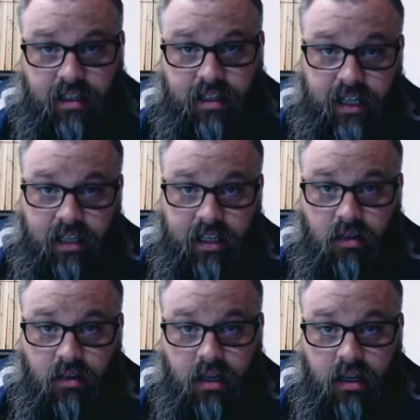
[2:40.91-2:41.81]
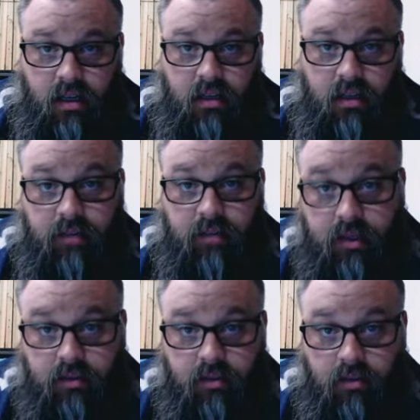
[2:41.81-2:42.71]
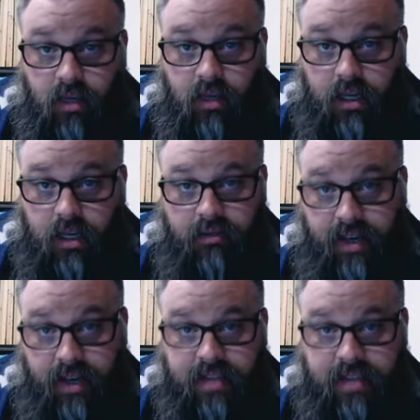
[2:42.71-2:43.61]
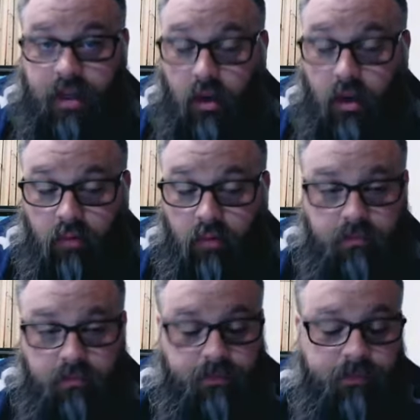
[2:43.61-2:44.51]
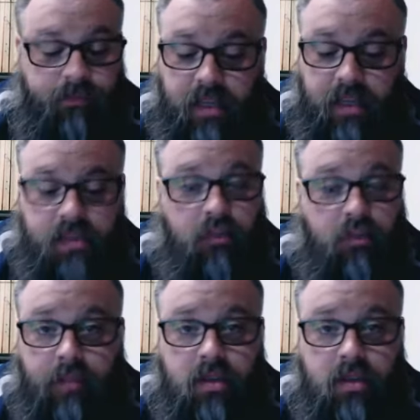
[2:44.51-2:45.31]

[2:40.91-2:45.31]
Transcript: in your computer or on a device at home, it's no problem.